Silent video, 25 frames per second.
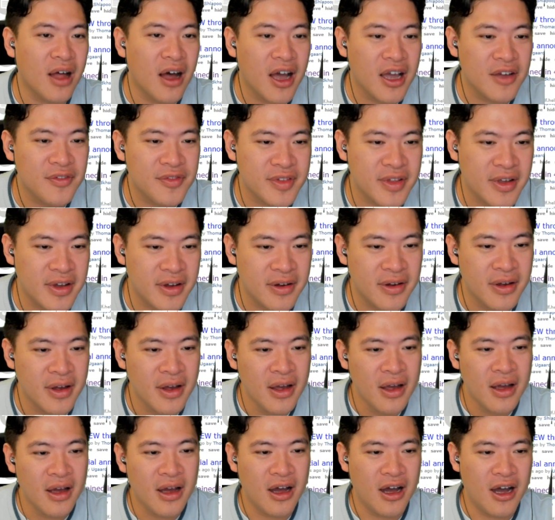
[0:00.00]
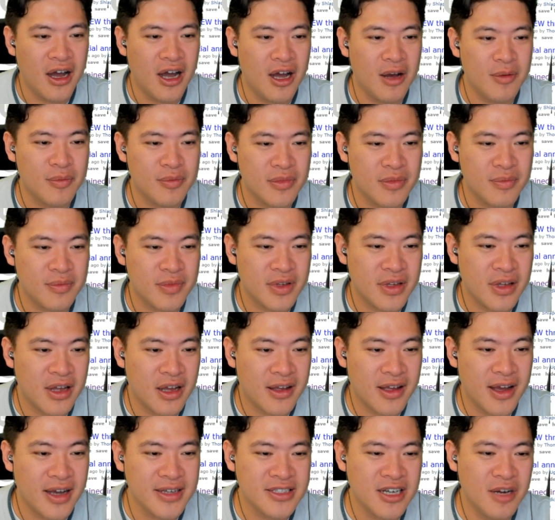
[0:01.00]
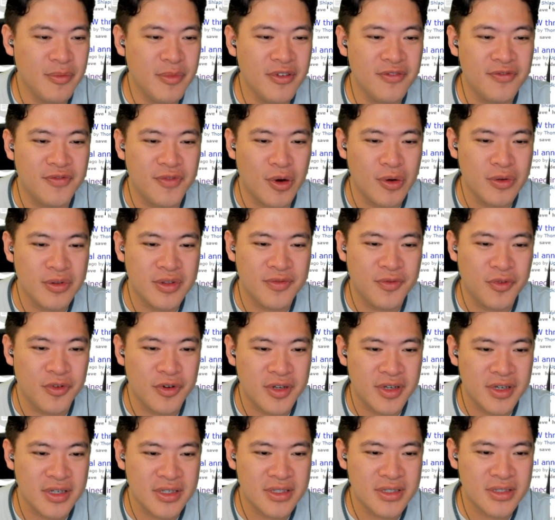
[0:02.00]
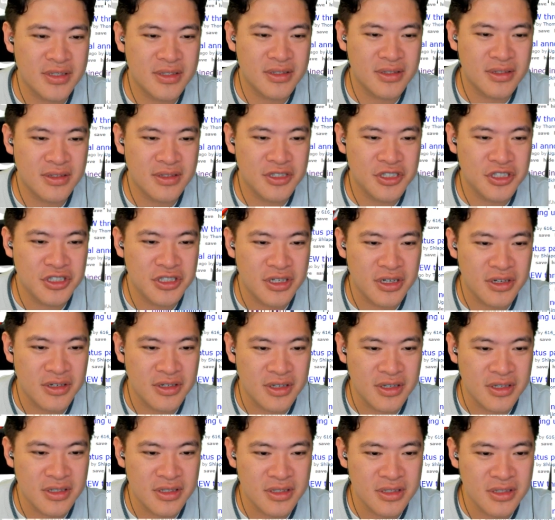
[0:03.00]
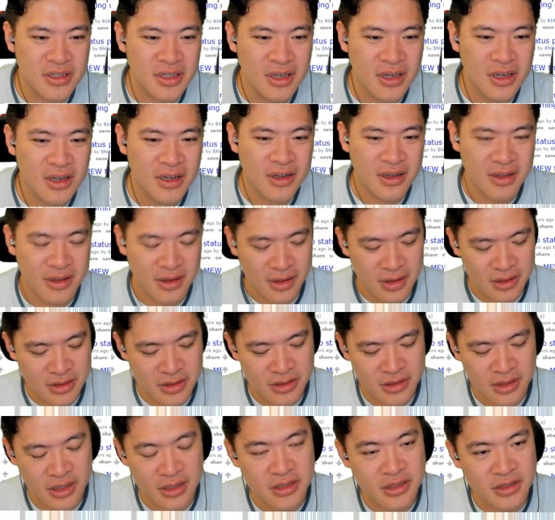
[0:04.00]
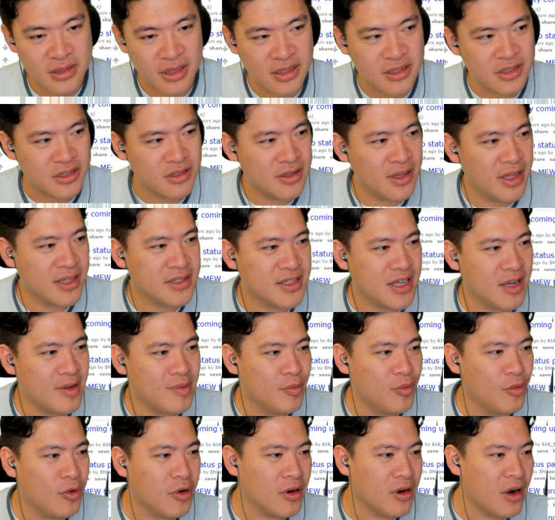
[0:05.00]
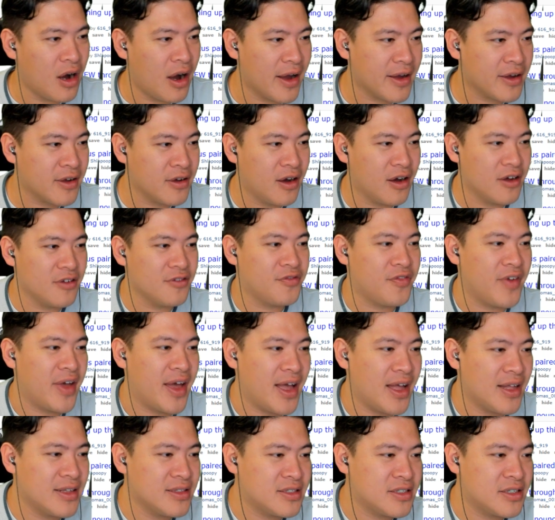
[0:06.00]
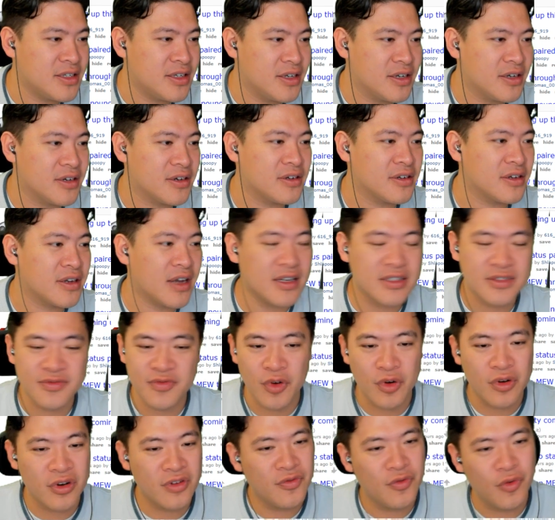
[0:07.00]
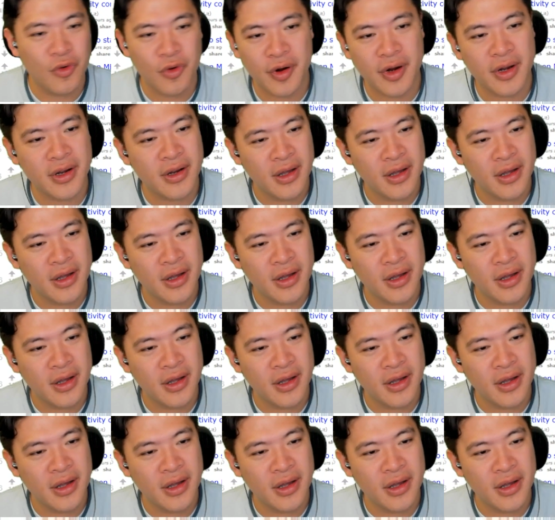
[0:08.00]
live there. Guys, help me vote for this. Share this. Let's get more Icon fans here. You guys voted for